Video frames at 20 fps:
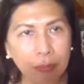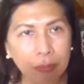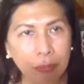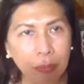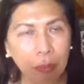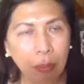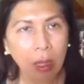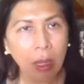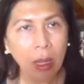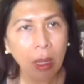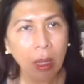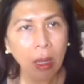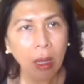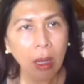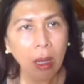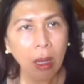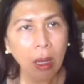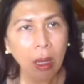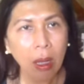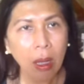All right,
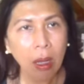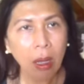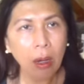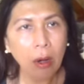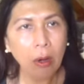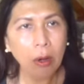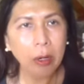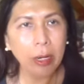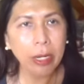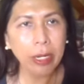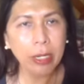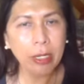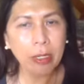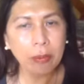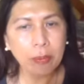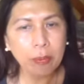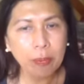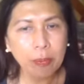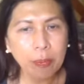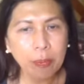be patient
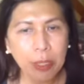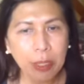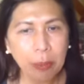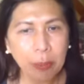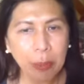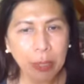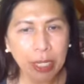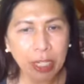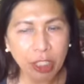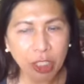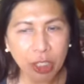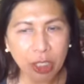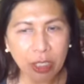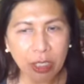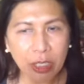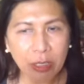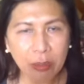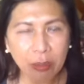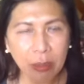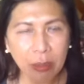a minute so I
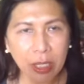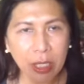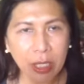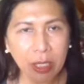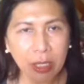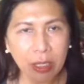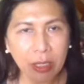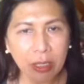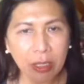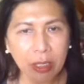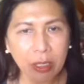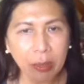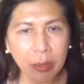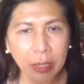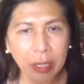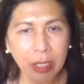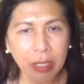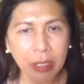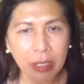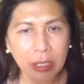can see if I can
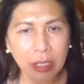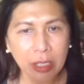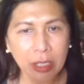get him